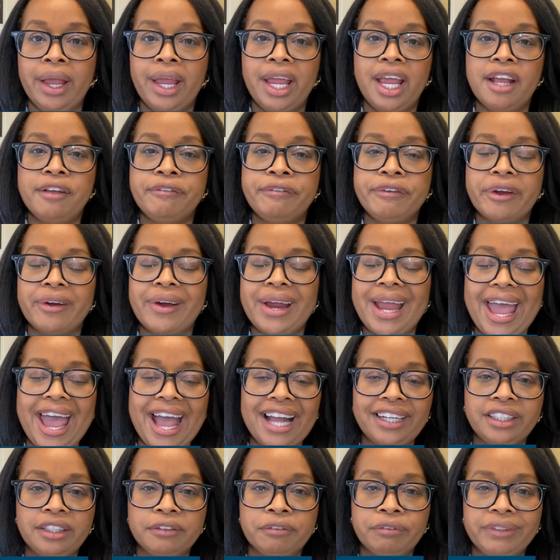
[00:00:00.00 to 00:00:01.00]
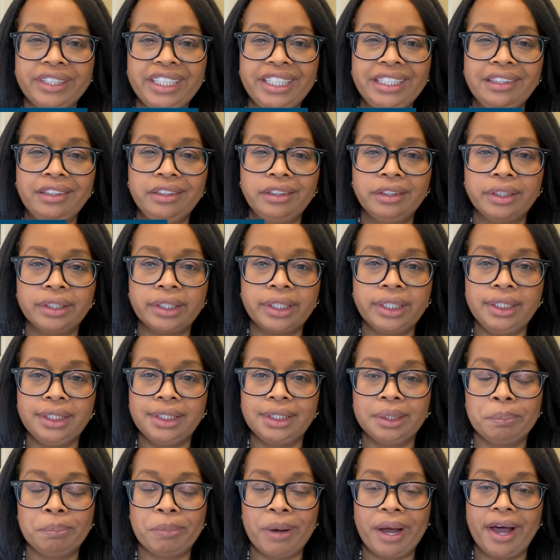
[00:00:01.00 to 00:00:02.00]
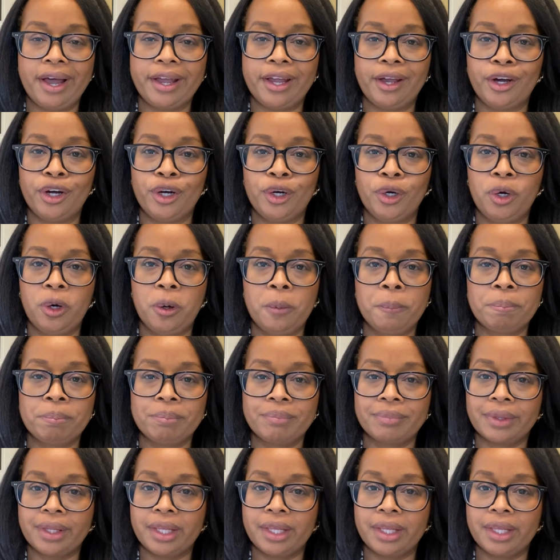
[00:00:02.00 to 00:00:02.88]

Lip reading: If you're actively looking to buy a home